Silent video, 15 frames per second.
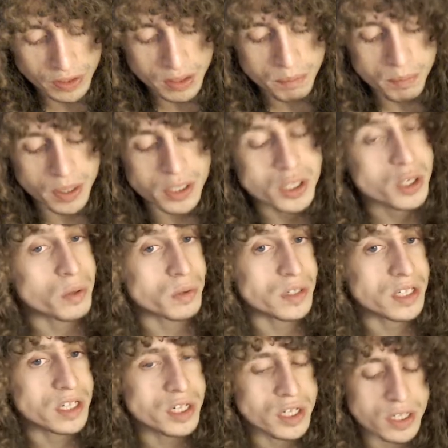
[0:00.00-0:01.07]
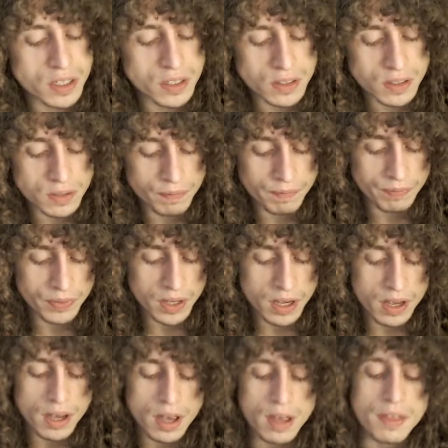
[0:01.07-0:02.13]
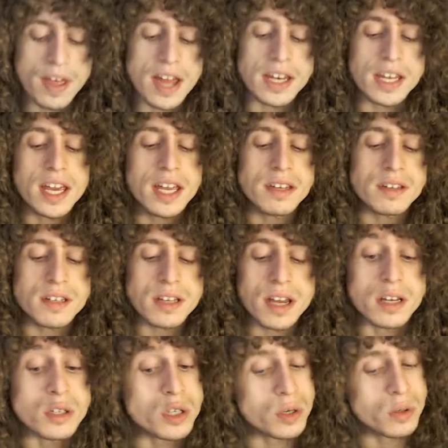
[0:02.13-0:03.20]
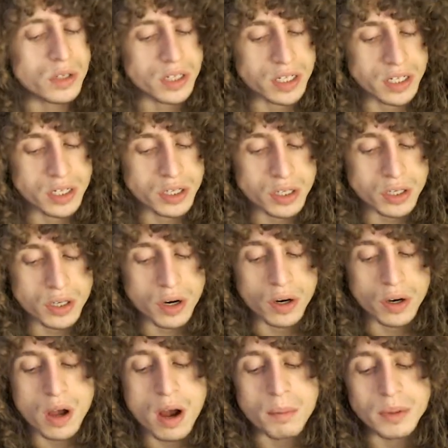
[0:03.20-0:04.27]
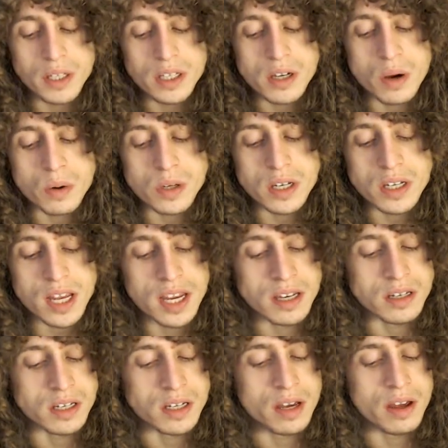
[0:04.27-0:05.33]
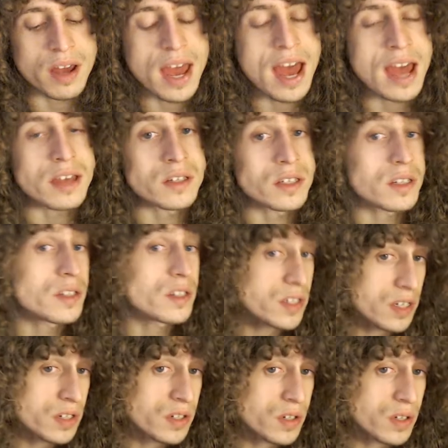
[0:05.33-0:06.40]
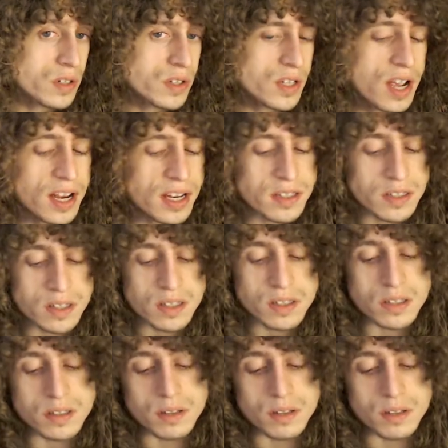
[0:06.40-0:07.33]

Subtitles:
by Jyotishis that it and Jyotish are commonly known in India as sister sciences.